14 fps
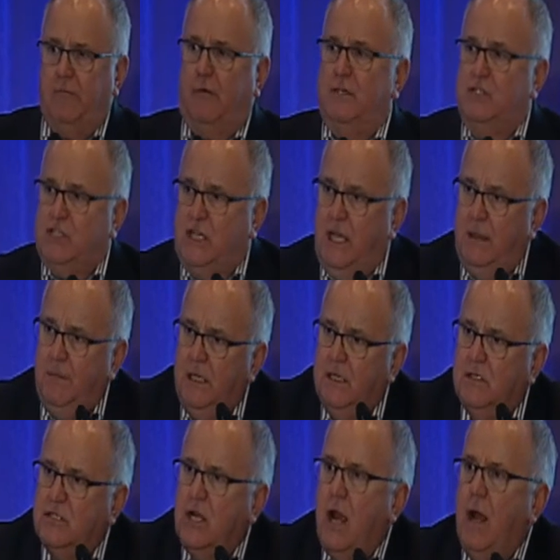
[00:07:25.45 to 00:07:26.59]
ischemia
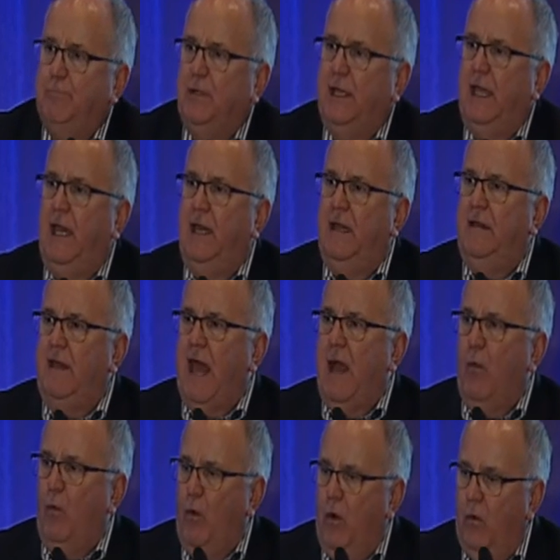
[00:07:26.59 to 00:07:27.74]
is complicating
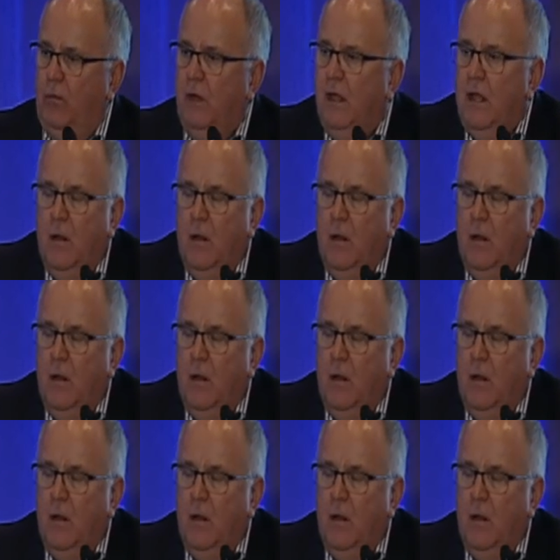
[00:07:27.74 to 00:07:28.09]
that wound,